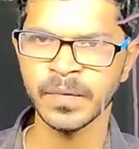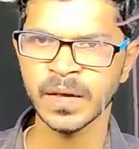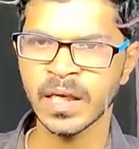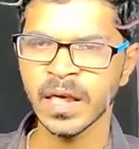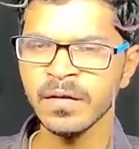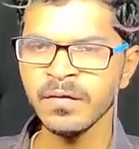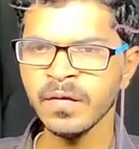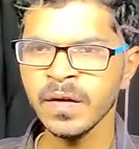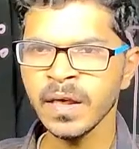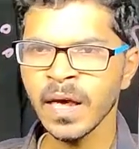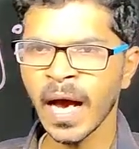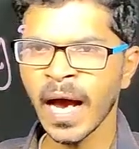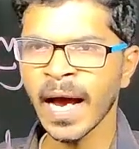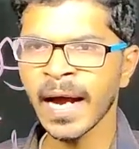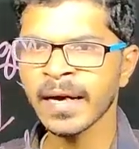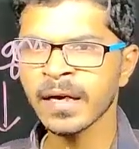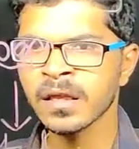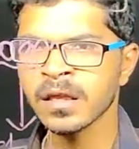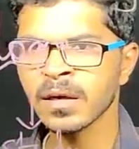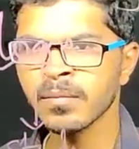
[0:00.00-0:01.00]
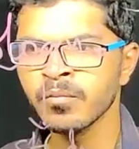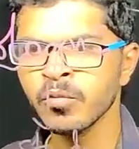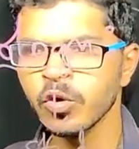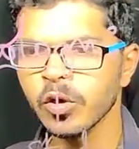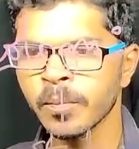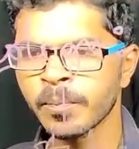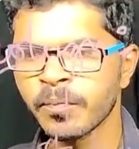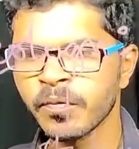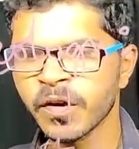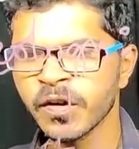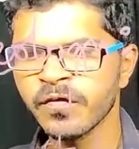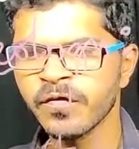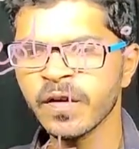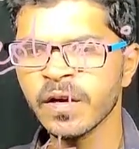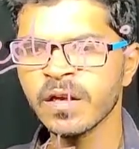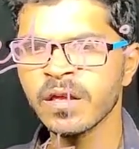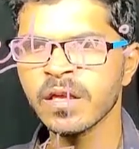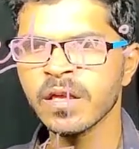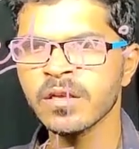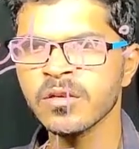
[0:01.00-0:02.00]
Can we add some more
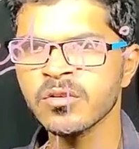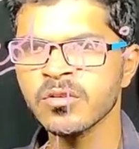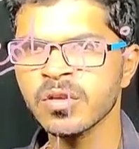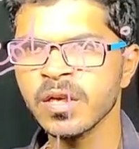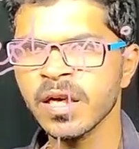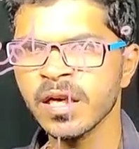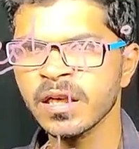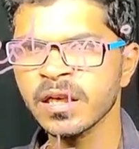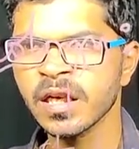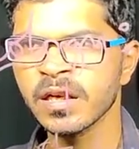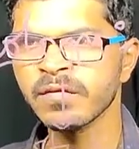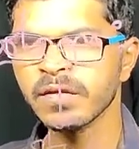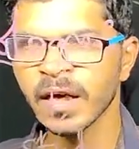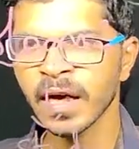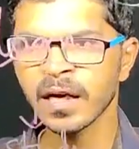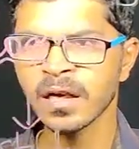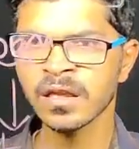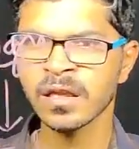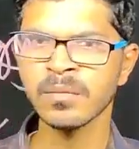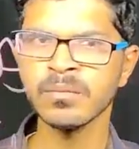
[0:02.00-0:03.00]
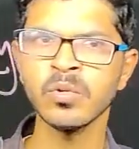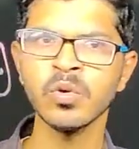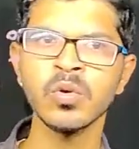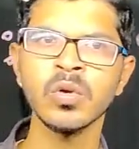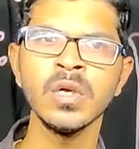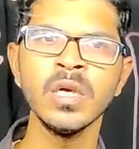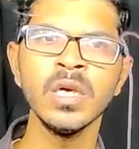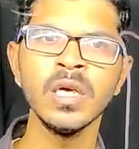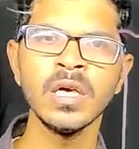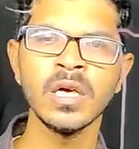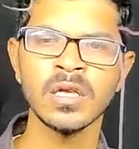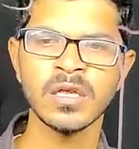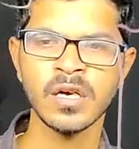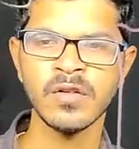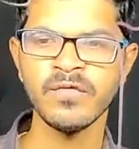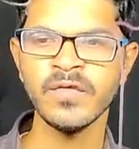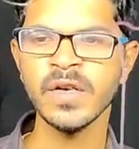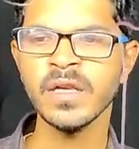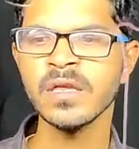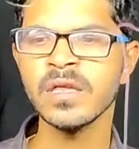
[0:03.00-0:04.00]
prefixes to that? Can we add some more
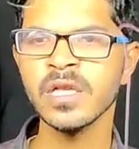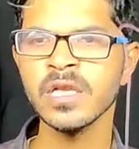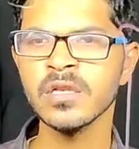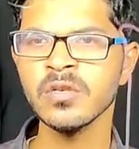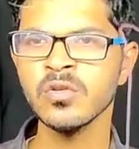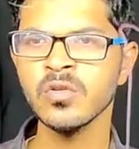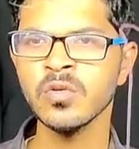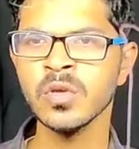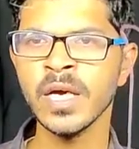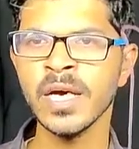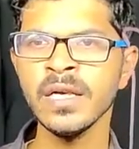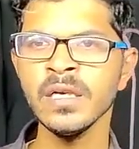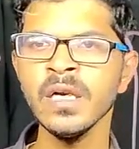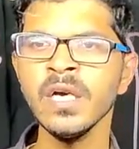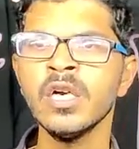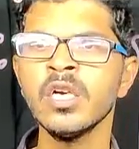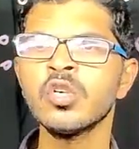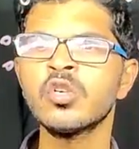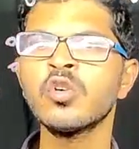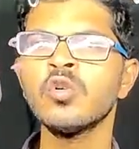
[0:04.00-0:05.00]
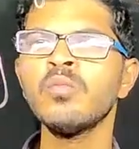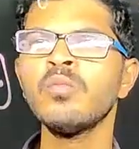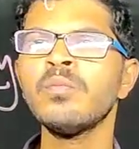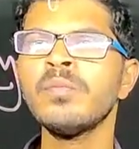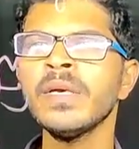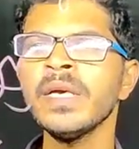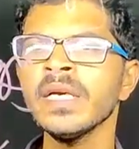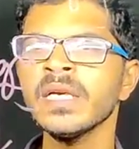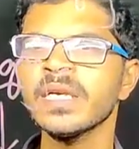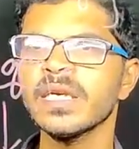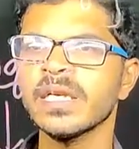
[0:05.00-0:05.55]
suffixes to that to make